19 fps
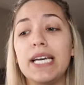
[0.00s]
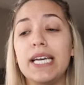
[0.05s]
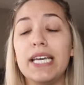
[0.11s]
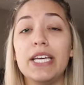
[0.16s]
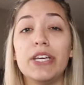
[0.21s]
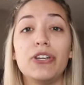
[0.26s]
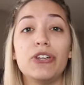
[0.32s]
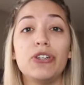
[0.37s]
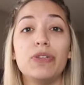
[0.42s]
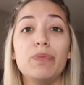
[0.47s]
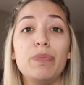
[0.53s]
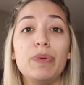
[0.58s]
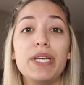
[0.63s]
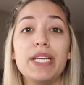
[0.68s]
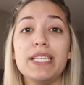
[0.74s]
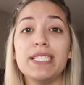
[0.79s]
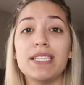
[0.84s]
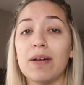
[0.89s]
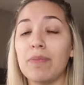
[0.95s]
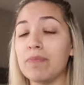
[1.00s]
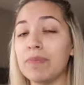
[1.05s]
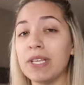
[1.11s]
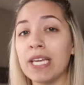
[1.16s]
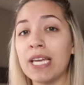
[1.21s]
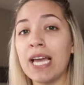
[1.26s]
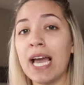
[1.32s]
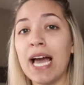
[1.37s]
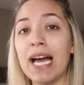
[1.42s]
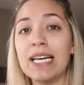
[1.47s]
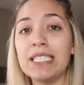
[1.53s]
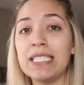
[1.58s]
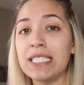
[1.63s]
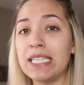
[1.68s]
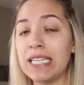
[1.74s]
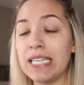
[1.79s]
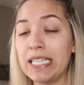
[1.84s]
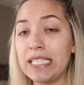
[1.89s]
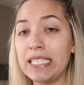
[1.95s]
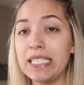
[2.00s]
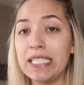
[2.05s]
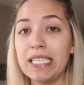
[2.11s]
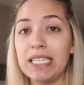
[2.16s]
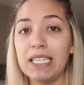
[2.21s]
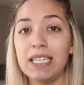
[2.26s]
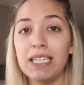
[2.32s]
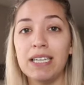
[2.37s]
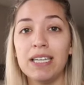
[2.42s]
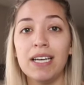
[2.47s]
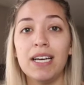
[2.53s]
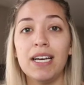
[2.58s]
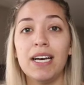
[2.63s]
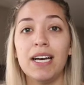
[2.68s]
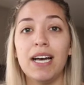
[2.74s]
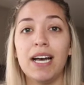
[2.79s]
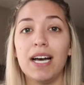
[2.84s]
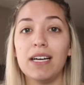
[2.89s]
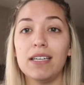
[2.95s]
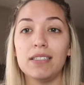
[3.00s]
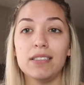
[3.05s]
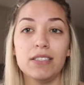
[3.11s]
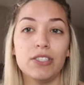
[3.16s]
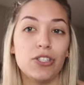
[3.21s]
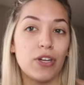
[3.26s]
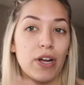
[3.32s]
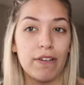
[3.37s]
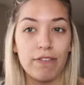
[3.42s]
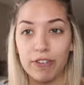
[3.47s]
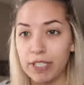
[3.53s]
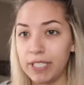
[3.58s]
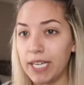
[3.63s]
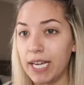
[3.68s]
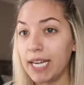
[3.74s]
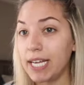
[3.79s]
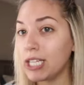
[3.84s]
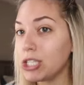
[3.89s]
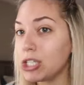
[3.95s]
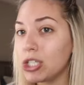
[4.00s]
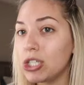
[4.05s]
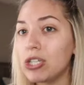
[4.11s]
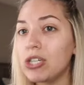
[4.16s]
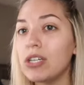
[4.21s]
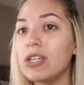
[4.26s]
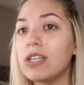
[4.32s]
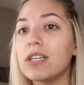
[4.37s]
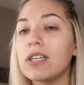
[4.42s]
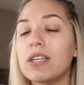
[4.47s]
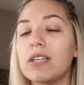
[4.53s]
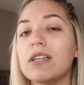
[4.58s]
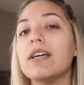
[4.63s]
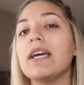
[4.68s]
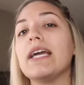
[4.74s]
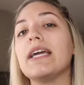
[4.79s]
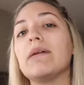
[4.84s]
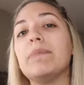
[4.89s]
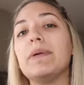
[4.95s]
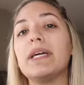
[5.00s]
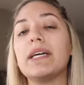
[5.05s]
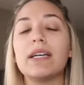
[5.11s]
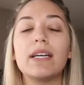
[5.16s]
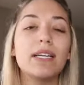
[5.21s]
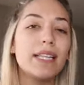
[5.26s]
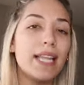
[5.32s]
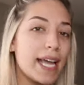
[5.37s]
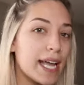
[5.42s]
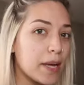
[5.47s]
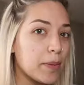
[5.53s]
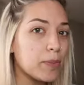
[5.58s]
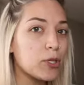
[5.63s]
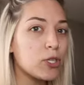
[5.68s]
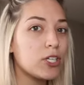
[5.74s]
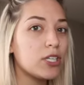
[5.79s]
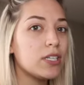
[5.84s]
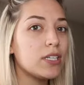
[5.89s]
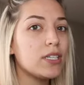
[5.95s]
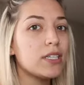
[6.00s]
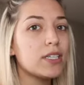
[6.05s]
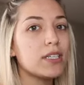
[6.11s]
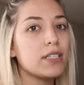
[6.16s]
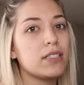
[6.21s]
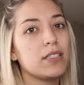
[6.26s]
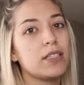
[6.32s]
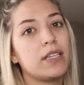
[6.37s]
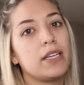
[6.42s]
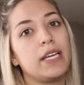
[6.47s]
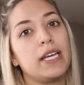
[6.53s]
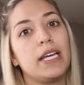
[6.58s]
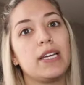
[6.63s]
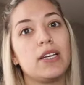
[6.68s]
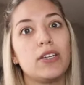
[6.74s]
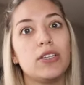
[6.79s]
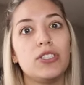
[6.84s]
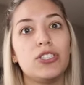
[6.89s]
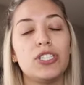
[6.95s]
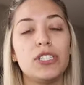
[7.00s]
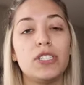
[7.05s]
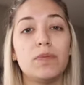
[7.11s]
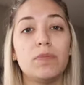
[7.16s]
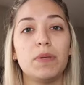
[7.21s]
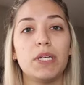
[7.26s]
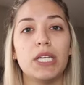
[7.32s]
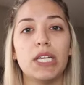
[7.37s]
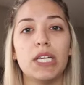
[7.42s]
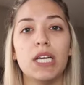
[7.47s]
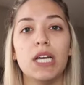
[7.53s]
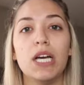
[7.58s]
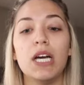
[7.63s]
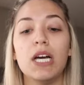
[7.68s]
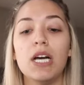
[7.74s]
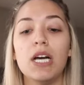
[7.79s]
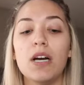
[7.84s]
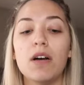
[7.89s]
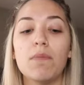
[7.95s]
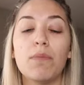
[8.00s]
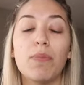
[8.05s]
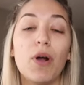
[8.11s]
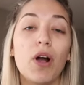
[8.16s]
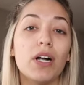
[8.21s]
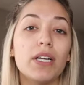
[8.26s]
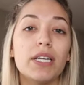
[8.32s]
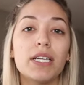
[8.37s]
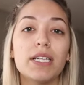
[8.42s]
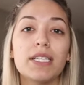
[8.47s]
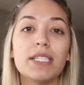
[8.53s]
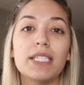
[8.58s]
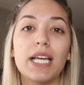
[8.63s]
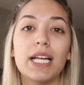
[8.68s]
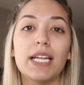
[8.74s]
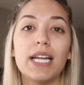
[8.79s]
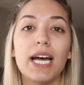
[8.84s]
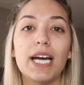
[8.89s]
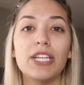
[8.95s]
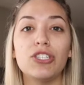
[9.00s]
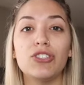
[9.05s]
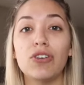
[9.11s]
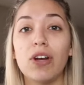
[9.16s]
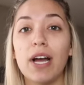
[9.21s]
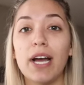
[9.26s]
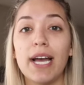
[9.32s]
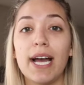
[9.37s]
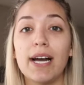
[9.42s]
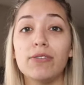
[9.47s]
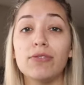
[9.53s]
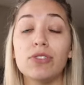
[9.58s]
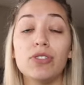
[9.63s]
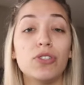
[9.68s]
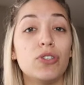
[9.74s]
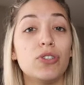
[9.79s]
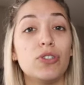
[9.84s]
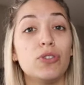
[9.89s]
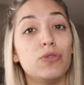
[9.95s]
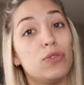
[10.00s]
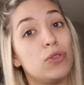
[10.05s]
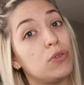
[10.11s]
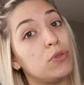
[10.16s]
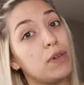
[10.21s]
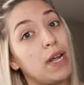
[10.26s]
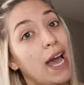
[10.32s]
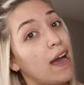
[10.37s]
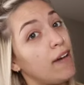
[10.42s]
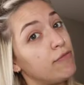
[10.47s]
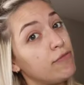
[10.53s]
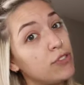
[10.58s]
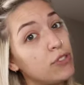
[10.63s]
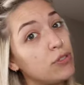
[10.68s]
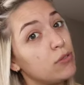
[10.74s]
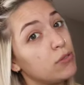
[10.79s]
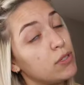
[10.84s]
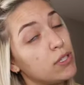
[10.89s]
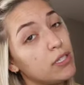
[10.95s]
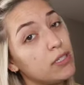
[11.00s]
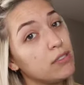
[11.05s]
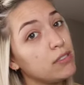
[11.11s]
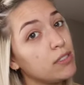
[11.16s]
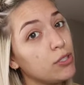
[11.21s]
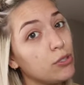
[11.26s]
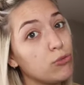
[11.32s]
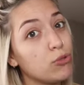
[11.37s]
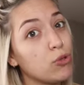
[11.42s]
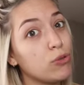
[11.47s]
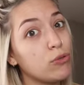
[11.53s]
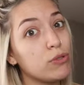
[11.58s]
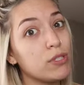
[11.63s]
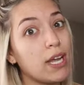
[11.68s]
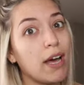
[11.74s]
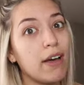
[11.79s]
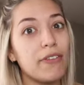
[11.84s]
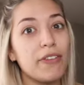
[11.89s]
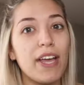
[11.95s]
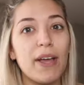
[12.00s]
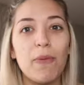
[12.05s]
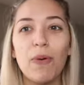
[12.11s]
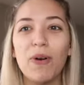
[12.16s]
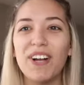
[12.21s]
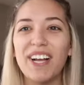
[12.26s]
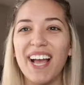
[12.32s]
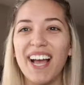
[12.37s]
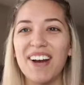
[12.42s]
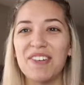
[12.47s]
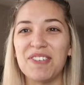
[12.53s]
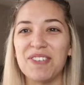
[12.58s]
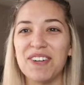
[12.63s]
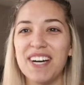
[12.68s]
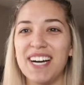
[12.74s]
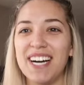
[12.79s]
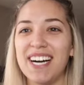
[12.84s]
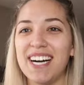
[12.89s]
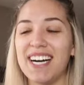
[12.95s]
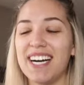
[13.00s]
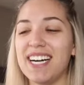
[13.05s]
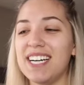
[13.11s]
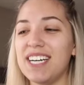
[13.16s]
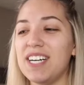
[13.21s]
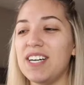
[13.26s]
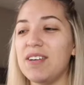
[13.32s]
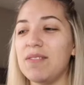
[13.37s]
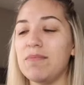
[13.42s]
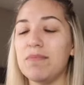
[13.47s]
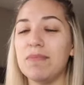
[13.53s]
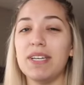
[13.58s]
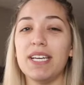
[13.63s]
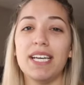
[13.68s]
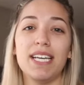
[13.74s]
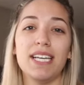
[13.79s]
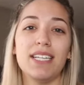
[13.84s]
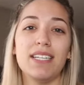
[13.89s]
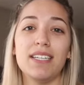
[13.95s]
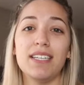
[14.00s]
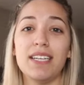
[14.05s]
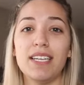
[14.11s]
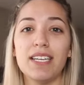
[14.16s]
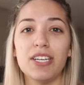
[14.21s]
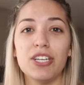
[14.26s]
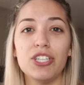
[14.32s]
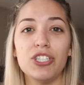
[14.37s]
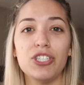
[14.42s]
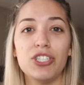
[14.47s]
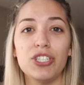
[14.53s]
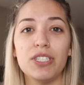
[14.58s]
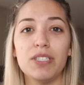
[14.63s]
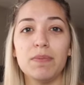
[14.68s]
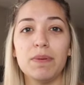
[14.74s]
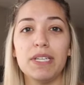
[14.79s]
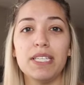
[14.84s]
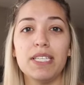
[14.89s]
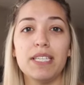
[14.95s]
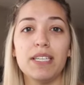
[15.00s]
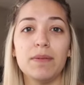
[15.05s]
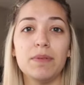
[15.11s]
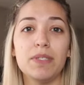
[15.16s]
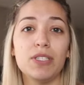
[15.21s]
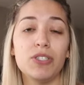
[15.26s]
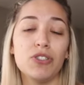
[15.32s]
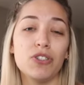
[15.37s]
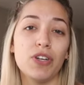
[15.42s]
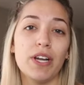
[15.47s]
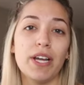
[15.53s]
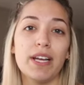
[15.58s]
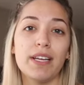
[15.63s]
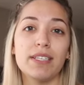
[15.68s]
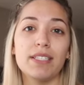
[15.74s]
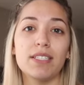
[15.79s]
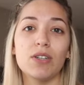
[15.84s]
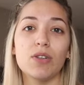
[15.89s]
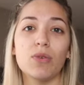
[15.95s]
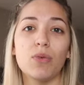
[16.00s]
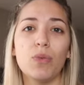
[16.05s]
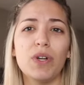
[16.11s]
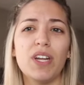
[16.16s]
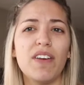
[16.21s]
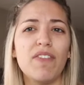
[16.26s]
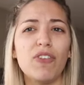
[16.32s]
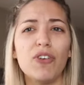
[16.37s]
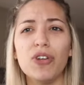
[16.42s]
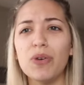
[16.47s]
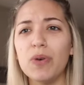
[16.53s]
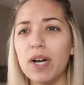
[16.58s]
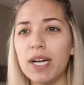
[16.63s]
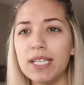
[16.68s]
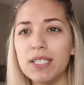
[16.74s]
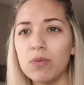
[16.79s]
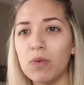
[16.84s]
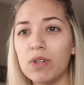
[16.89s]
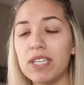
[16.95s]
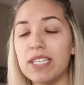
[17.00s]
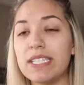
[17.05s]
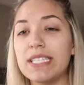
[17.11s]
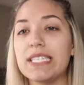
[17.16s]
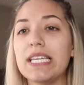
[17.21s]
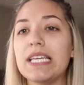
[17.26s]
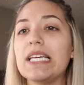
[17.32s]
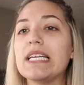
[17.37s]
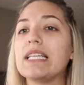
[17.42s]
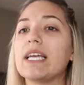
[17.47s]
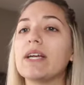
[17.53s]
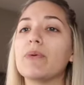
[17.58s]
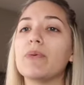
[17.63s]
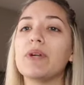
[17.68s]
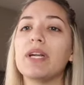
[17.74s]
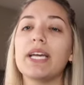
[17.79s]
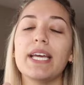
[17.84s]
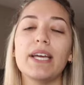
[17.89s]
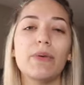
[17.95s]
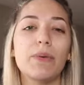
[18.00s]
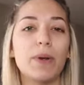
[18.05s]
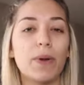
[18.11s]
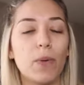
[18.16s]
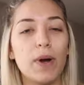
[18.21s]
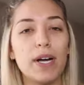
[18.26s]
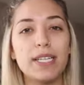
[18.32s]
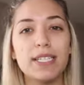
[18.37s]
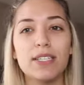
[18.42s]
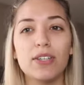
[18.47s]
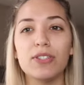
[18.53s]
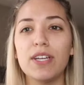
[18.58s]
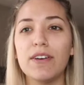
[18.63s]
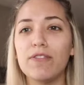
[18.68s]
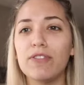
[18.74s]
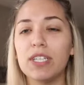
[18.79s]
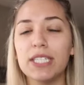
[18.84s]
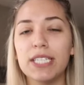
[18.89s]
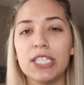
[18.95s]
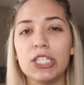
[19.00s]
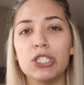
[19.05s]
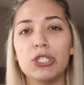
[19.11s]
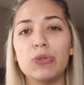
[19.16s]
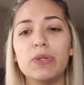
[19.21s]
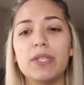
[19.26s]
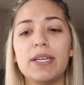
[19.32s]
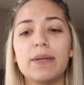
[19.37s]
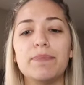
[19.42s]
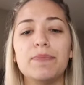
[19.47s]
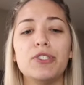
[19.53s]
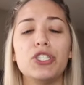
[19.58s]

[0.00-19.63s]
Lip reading: It could be something as easy as your everyday look. It could be a glam look. It could just be products that I try out so you don't have to, because who knows how they work out. And it could just be tips and tricks or whatever you guys want to see. Like when I get requests, I'll definitely do them.